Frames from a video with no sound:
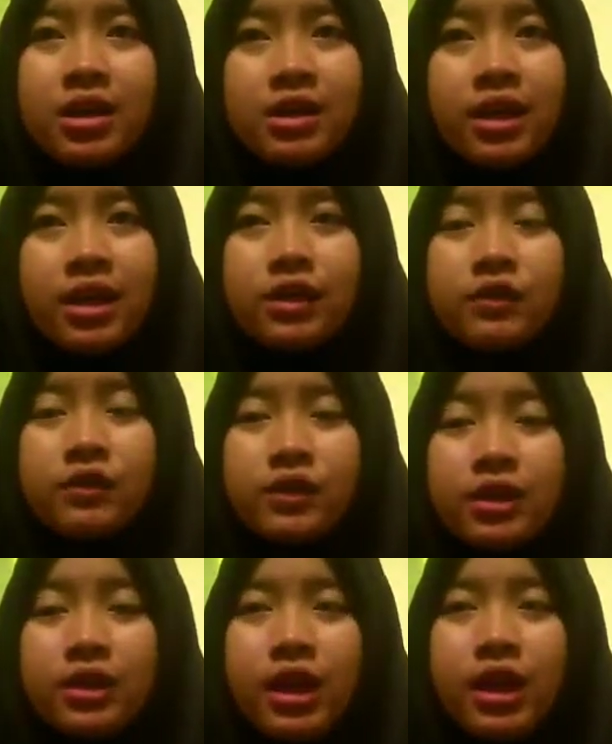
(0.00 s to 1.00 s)
That is
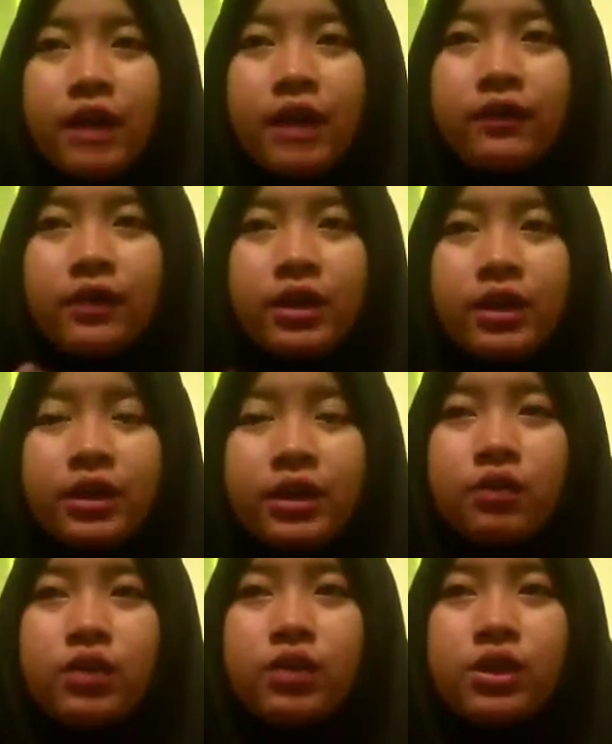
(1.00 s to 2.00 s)
what, after
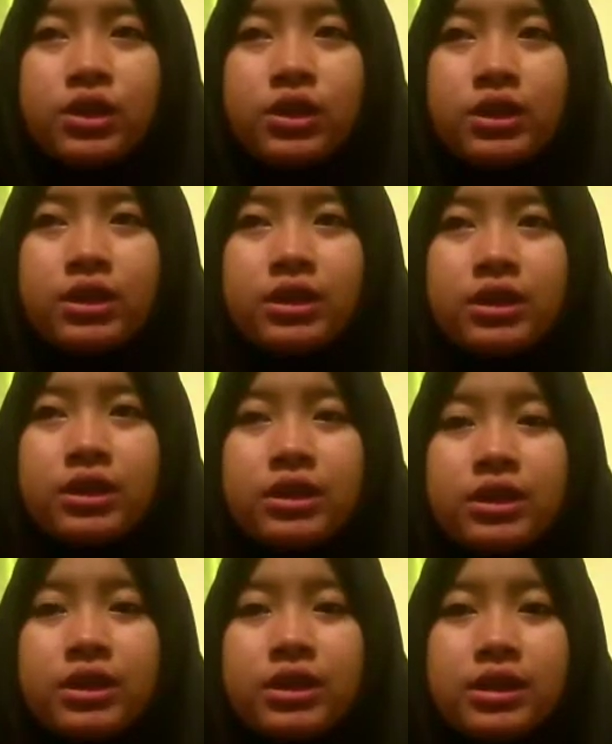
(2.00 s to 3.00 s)
watching
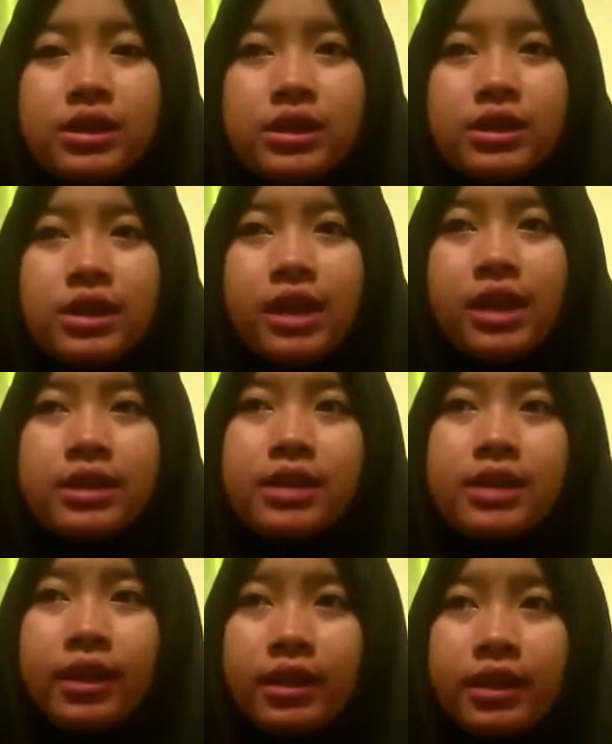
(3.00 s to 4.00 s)
the sunset,